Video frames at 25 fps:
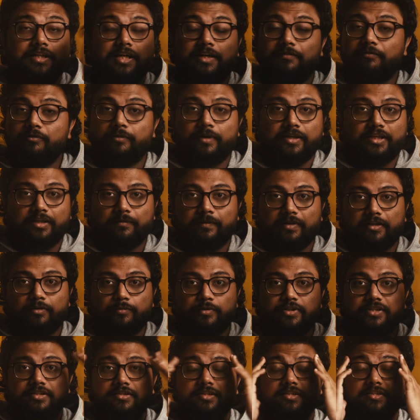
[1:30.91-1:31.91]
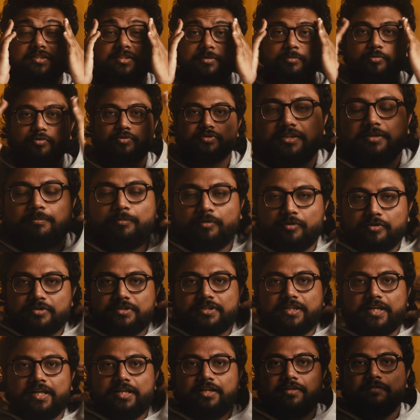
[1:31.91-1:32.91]
I have no idea why do we do this. This is the
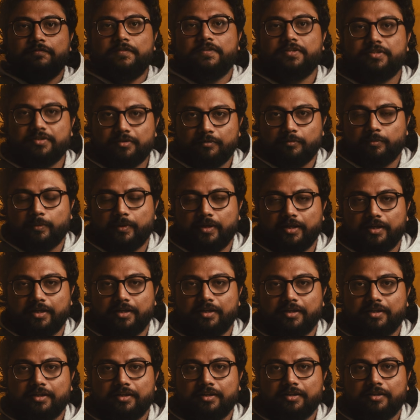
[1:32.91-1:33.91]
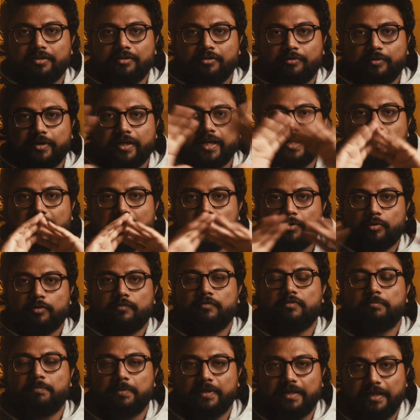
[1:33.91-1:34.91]
most inefficient way to get out
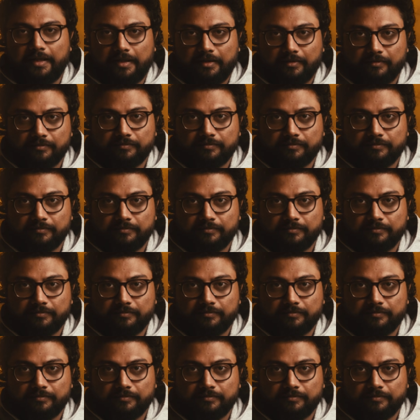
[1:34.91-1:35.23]
of a plane.